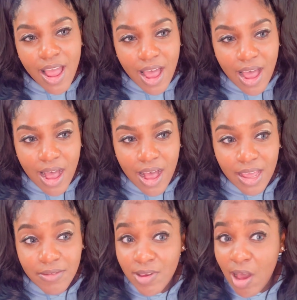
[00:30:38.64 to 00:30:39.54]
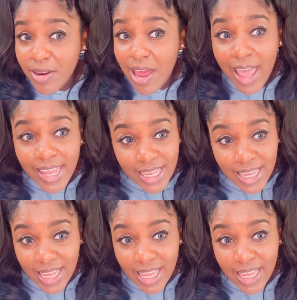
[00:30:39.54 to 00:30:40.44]
I've gone
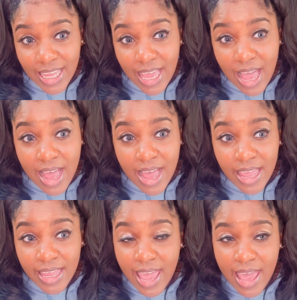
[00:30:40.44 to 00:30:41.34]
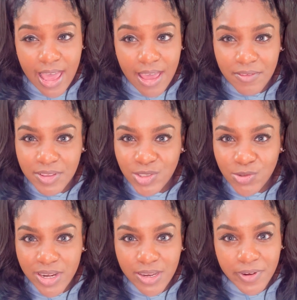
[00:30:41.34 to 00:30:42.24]
hiking. I have
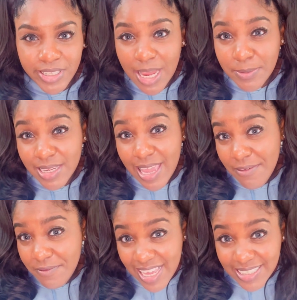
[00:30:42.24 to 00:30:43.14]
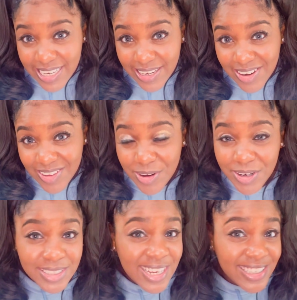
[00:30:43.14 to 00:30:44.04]
enjoyed different types of cafes here. There are
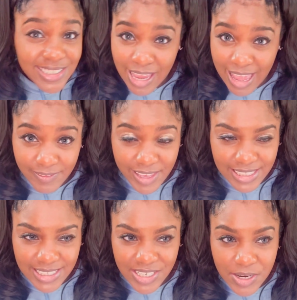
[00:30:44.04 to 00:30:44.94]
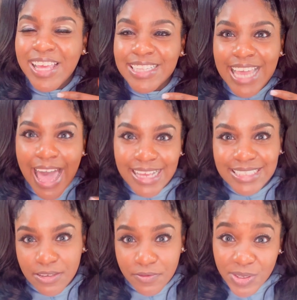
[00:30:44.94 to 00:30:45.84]
tons of cafes here.
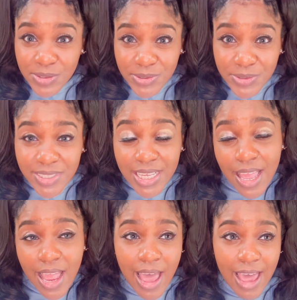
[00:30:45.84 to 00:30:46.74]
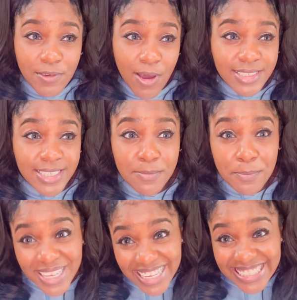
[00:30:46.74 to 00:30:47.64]
Fantastic views. I've gone to the
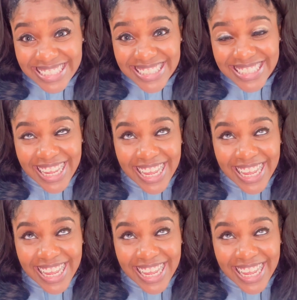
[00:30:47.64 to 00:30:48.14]
beach.